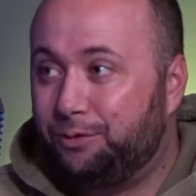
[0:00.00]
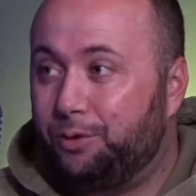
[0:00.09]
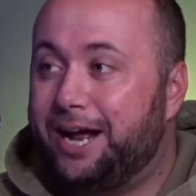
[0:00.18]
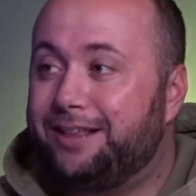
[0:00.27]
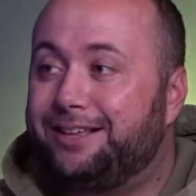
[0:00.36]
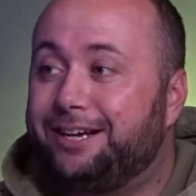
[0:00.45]
When
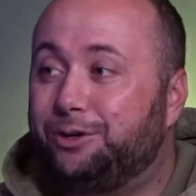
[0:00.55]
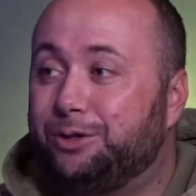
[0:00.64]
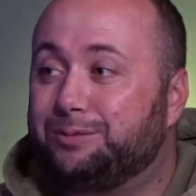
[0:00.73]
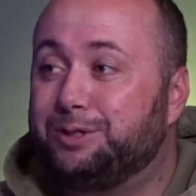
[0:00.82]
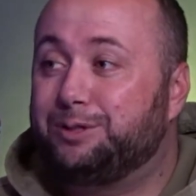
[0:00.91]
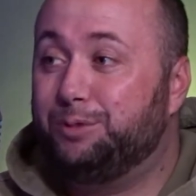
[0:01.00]
I think
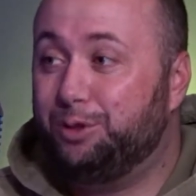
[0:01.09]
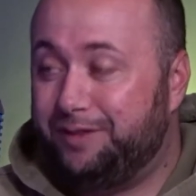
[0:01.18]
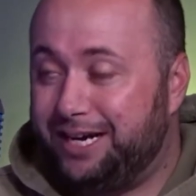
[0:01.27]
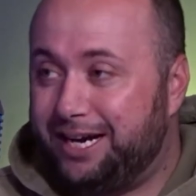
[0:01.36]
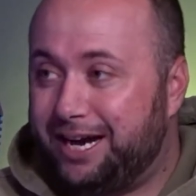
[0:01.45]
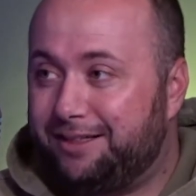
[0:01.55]
Christmas
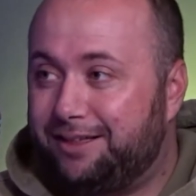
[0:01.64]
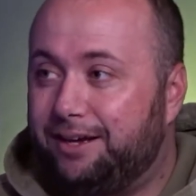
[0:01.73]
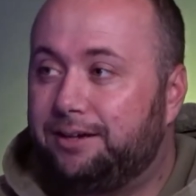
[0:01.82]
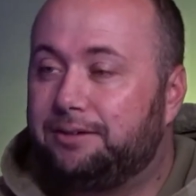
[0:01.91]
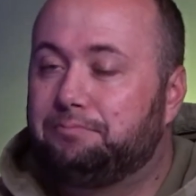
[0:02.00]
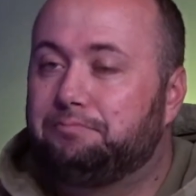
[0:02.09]
movie, I
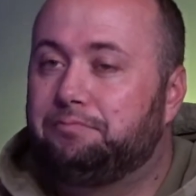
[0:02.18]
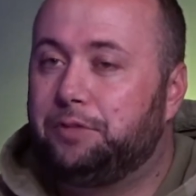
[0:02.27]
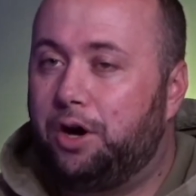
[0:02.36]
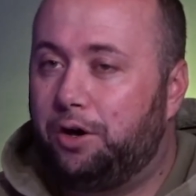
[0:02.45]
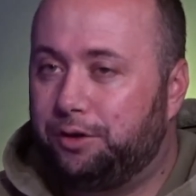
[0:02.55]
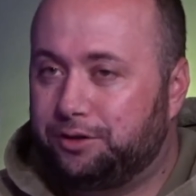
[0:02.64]
think...
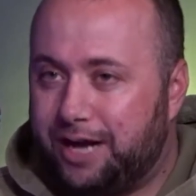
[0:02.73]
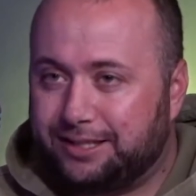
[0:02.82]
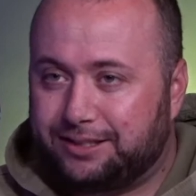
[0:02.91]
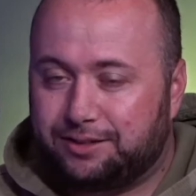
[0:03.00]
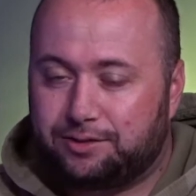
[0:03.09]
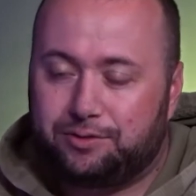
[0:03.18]
all those
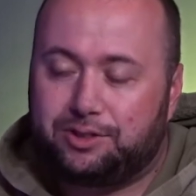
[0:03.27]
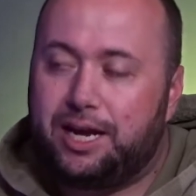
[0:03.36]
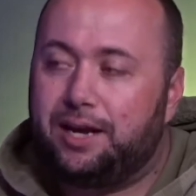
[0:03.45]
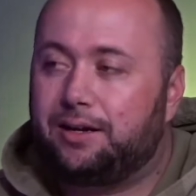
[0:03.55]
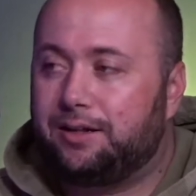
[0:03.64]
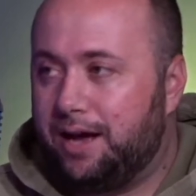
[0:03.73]
classics,
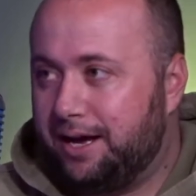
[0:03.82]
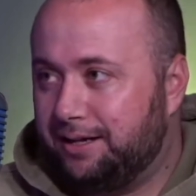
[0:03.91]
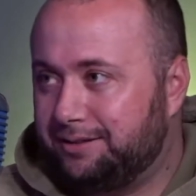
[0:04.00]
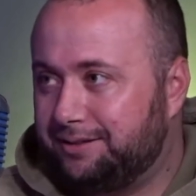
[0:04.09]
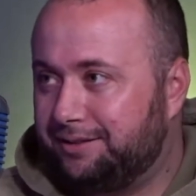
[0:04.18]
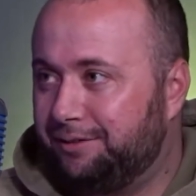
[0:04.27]
Santa
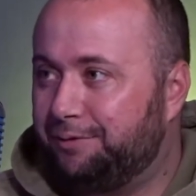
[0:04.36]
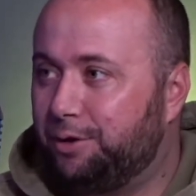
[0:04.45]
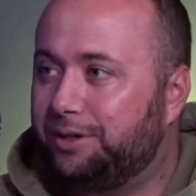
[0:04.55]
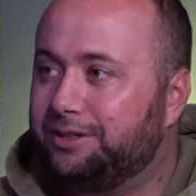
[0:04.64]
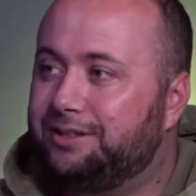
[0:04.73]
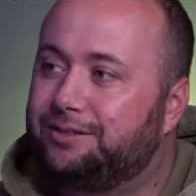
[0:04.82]
Claus. The
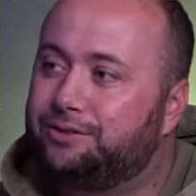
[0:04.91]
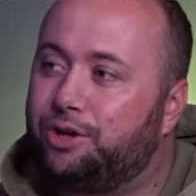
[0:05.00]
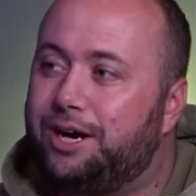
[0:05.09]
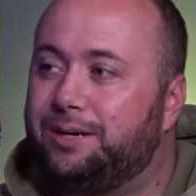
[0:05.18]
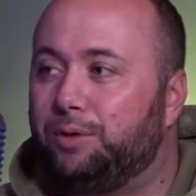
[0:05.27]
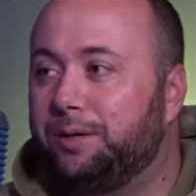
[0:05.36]
focus is
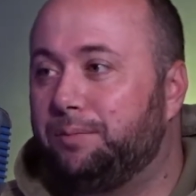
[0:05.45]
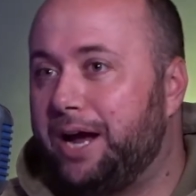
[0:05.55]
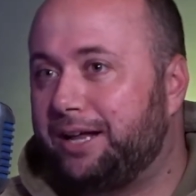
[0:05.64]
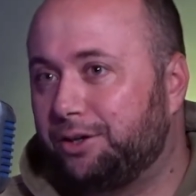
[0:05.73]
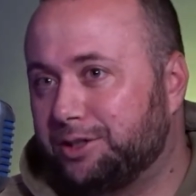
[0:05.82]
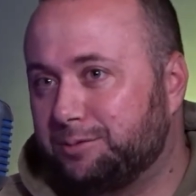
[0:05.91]
trying to bring back
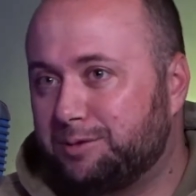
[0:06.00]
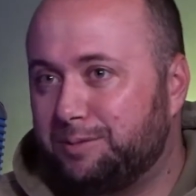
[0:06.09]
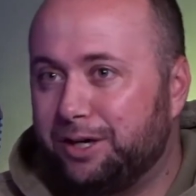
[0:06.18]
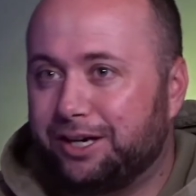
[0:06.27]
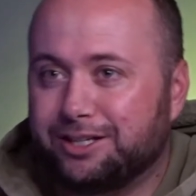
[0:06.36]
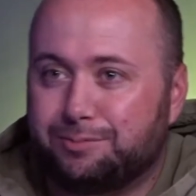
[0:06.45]
the Christmas
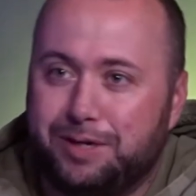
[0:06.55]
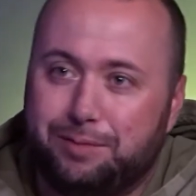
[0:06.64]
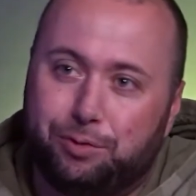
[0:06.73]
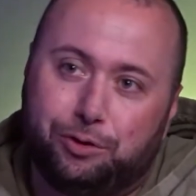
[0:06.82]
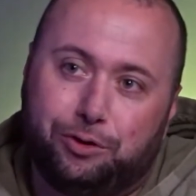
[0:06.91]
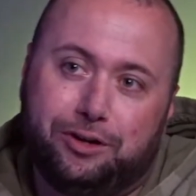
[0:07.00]
spirit because
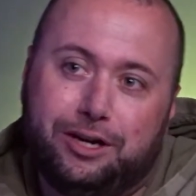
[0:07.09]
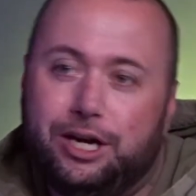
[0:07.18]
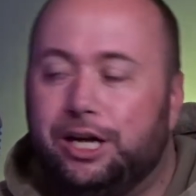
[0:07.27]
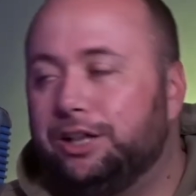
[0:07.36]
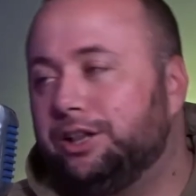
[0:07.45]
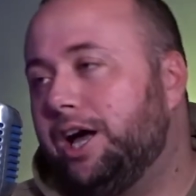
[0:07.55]
people
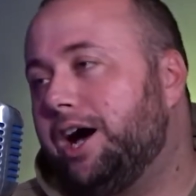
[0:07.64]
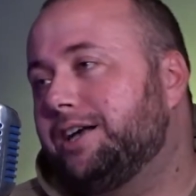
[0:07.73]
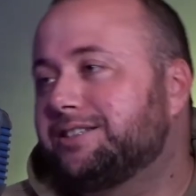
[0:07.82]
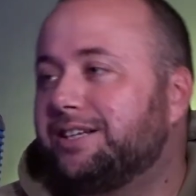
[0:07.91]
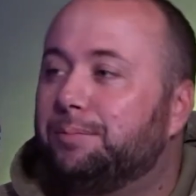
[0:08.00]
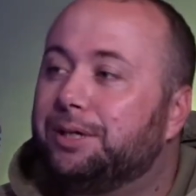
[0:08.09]

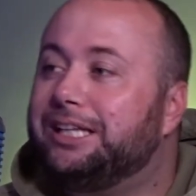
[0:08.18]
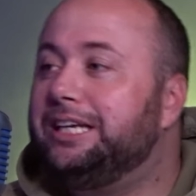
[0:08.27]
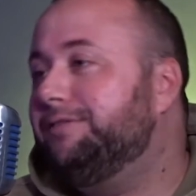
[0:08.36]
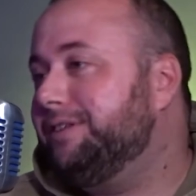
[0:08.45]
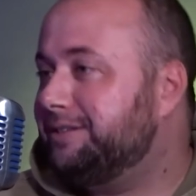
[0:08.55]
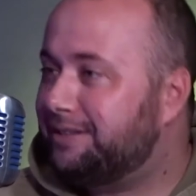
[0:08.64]
lost their
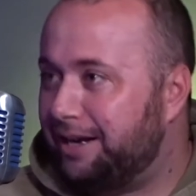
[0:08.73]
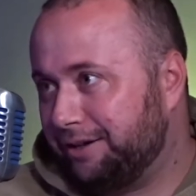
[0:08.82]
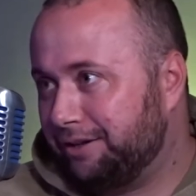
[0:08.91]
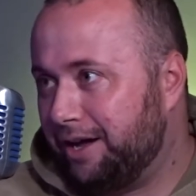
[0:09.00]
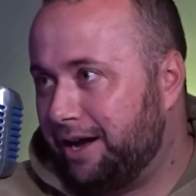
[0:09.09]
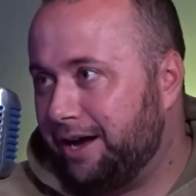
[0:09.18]
belief in Santa
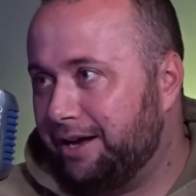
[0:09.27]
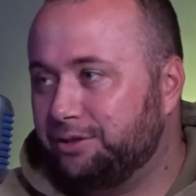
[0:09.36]
Claus.